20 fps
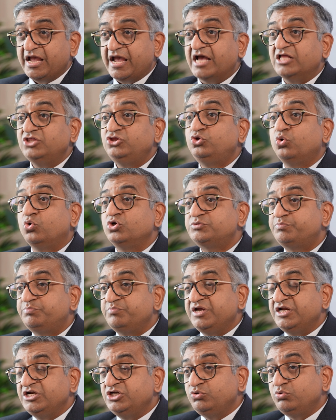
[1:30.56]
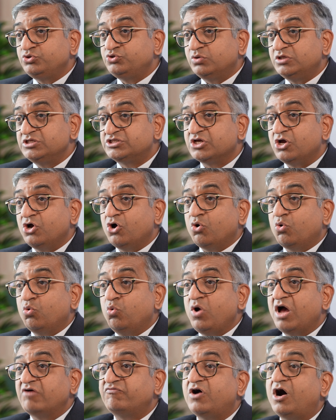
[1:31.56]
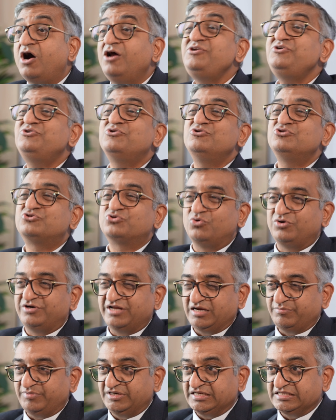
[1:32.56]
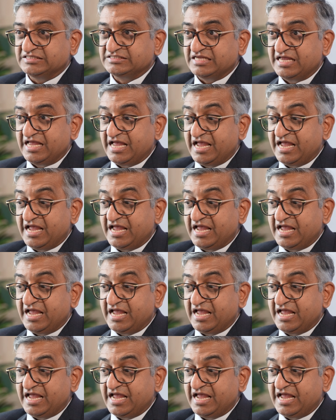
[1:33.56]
and those individuals who have uncontrolled diabetes,